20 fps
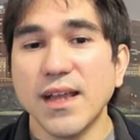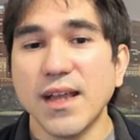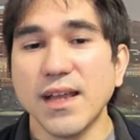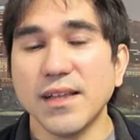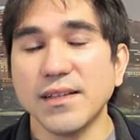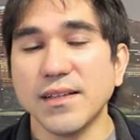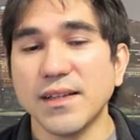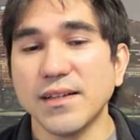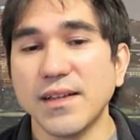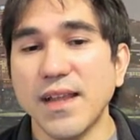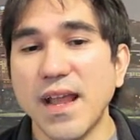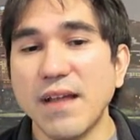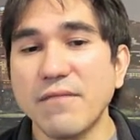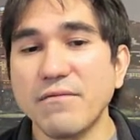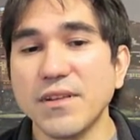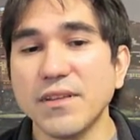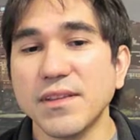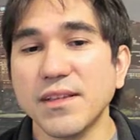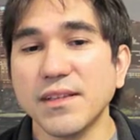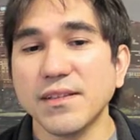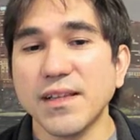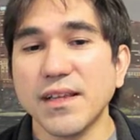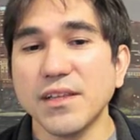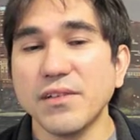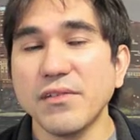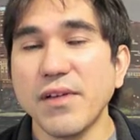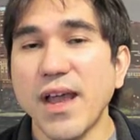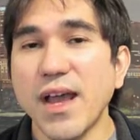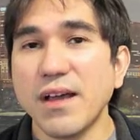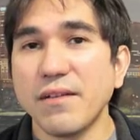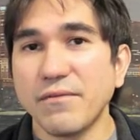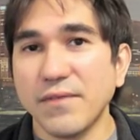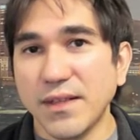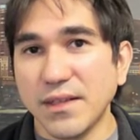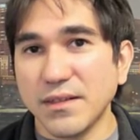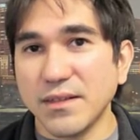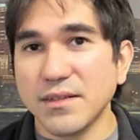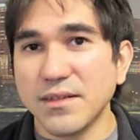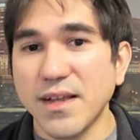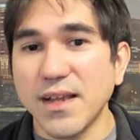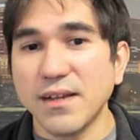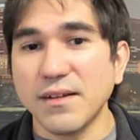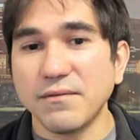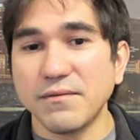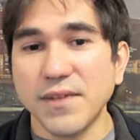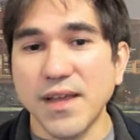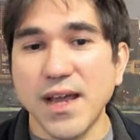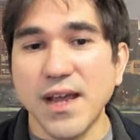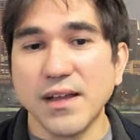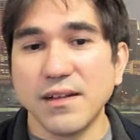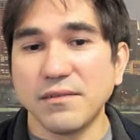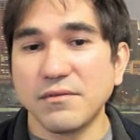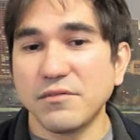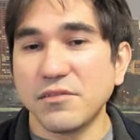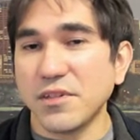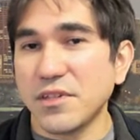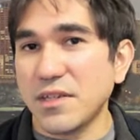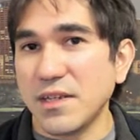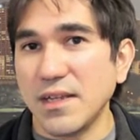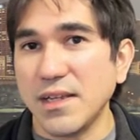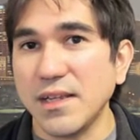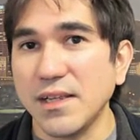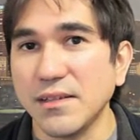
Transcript: and then everything that you have inside of that just